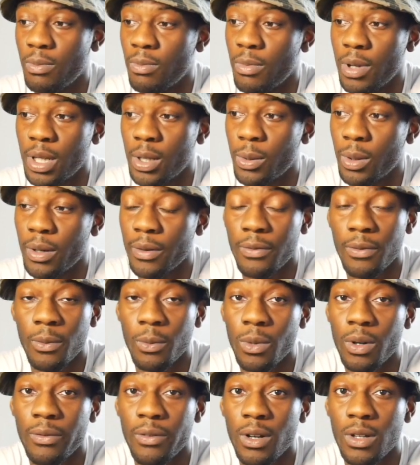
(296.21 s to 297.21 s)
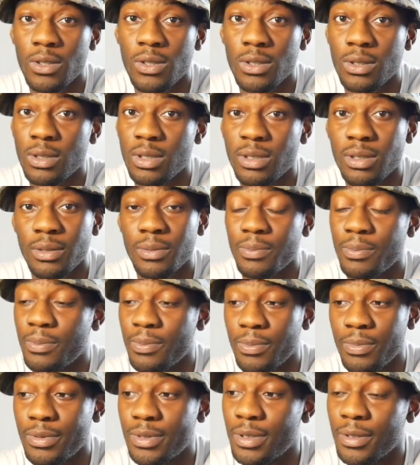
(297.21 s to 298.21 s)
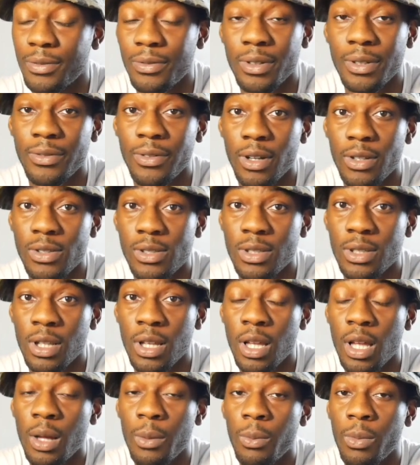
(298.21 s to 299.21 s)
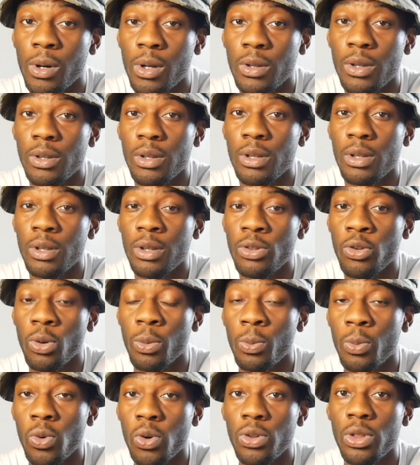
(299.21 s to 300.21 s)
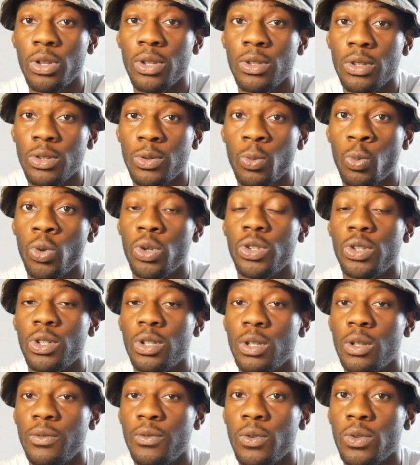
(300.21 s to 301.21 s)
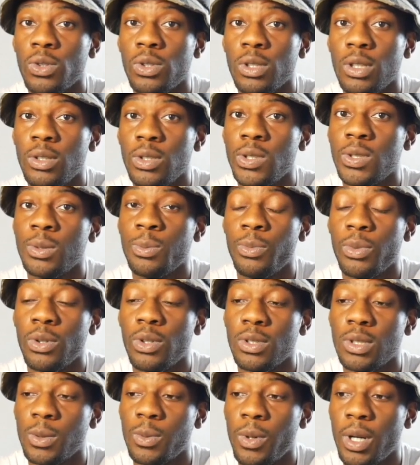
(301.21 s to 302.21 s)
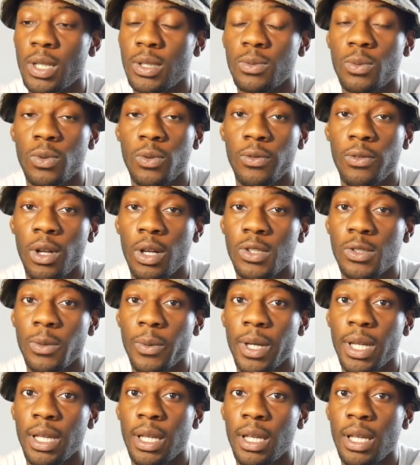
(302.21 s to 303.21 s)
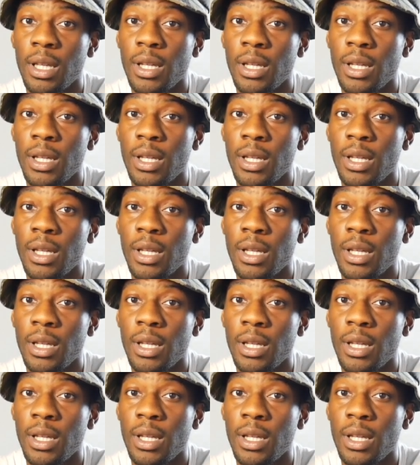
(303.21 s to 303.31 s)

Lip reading: anywhere from 1,000 to to 3,000, but not more than what you can afford to lose, because the price will fluctuate.